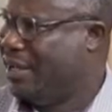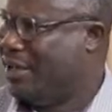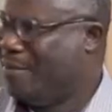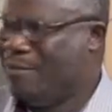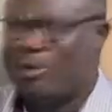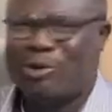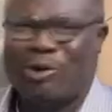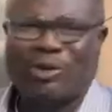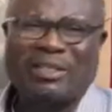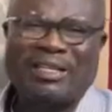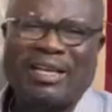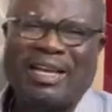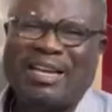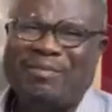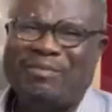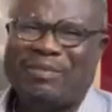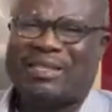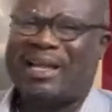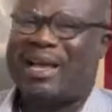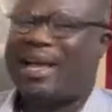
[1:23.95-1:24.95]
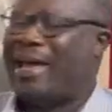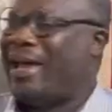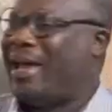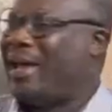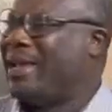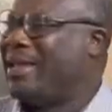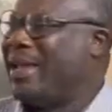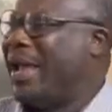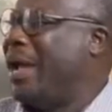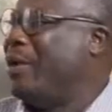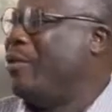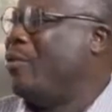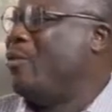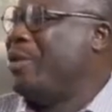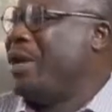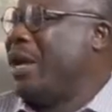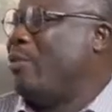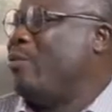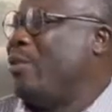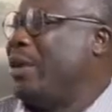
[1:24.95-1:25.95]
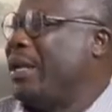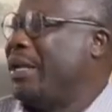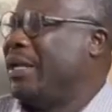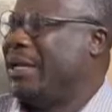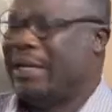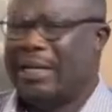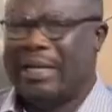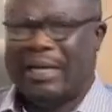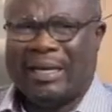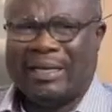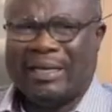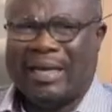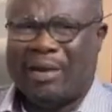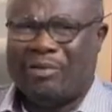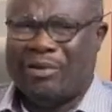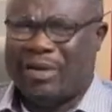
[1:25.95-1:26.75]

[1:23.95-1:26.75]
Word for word: Because we are winning. We